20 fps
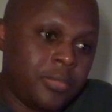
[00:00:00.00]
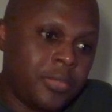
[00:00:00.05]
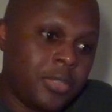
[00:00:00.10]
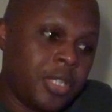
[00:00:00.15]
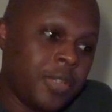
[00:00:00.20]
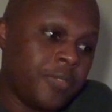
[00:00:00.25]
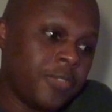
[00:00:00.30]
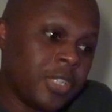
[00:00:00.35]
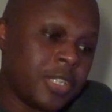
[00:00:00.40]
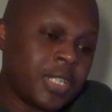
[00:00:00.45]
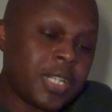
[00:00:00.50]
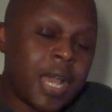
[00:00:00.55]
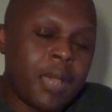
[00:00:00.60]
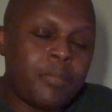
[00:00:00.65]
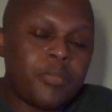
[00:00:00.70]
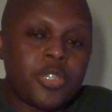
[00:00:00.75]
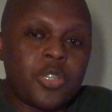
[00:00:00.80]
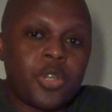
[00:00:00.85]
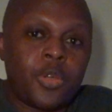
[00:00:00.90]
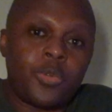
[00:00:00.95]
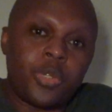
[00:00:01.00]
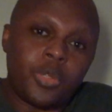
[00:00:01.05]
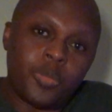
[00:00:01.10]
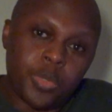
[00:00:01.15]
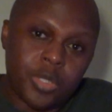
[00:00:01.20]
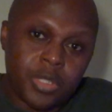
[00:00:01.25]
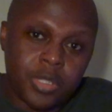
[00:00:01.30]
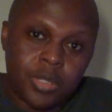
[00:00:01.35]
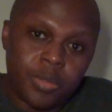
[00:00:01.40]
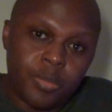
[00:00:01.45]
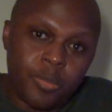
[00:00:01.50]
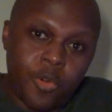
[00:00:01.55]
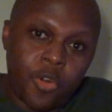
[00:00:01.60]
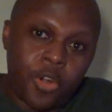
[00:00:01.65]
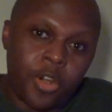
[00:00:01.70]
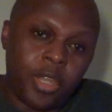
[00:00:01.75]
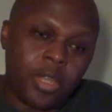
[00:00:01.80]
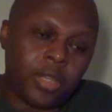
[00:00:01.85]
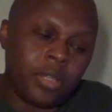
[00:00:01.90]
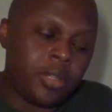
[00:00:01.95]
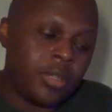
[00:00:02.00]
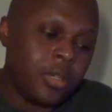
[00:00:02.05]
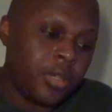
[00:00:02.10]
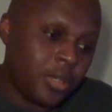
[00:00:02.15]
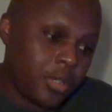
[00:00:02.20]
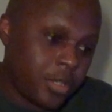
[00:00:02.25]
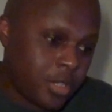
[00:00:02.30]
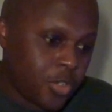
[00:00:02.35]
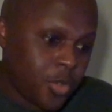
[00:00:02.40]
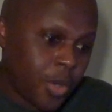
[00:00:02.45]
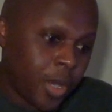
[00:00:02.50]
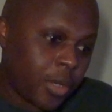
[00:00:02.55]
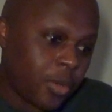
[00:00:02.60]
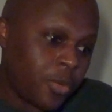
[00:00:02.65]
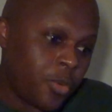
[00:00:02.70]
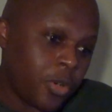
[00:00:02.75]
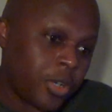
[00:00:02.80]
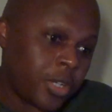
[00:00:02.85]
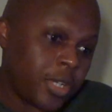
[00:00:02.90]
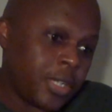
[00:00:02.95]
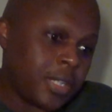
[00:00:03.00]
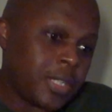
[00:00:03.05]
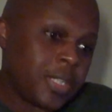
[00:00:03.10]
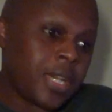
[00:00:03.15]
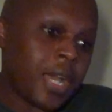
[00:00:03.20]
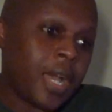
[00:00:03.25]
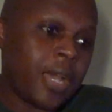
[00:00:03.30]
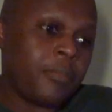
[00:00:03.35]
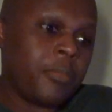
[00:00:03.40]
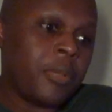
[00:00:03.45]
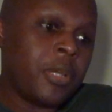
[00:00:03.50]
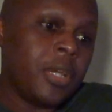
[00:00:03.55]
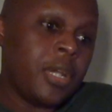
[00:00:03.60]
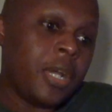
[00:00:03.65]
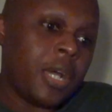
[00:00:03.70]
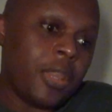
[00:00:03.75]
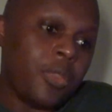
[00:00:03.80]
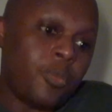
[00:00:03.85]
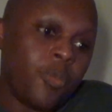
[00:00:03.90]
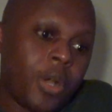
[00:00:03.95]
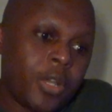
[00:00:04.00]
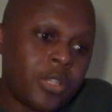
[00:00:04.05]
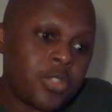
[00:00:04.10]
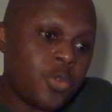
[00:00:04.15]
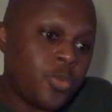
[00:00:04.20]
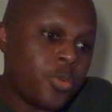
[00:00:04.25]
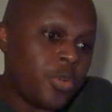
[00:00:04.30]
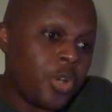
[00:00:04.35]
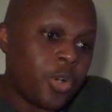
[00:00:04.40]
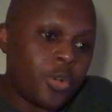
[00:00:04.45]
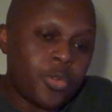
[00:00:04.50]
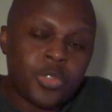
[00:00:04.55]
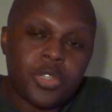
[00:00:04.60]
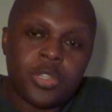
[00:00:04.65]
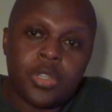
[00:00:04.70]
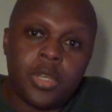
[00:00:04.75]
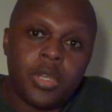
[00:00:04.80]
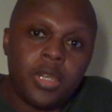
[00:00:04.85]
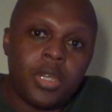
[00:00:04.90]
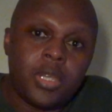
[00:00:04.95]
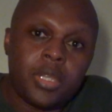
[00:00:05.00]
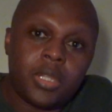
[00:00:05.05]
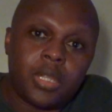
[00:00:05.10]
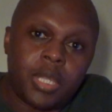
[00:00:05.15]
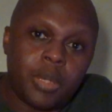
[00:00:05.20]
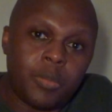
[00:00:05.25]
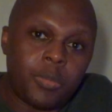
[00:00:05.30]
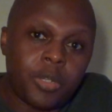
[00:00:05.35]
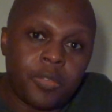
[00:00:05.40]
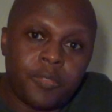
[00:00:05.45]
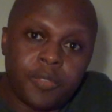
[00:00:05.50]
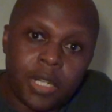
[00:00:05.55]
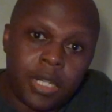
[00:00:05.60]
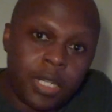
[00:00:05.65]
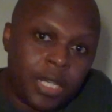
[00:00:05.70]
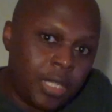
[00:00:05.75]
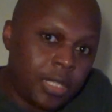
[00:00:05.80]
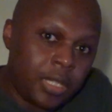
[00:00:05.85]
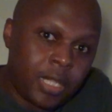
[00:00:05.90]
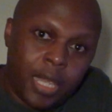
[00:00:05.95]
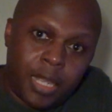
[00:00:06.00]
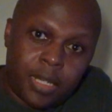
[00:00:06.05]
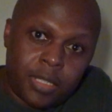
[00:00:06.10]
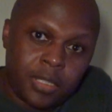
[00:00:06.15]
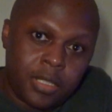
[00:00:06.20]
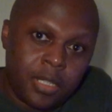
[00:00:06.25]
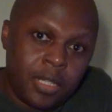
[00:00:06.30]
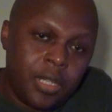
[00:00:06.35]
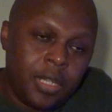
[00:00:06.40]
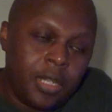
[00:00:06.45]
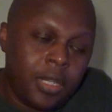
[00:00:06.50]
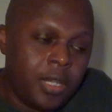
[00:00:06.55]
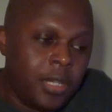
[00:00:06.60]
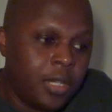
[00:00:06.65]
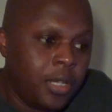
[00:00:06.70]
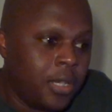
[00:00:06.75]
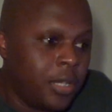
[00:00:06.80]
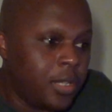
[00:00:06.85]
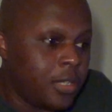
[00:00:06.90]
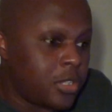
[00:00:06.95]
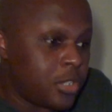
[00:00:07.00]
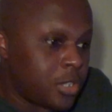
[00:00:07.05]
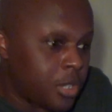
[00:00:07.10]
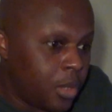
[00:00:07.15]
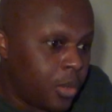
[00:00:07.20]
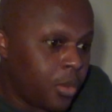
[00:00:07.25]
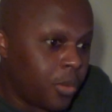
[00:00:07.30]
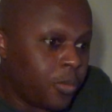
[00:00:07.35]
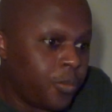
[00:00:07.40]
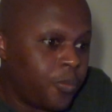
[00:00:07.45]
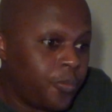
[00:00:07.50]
given the time zone, it was in the morning, so I caught it in time. Otherwise, who knows? They would have cleaned that. So,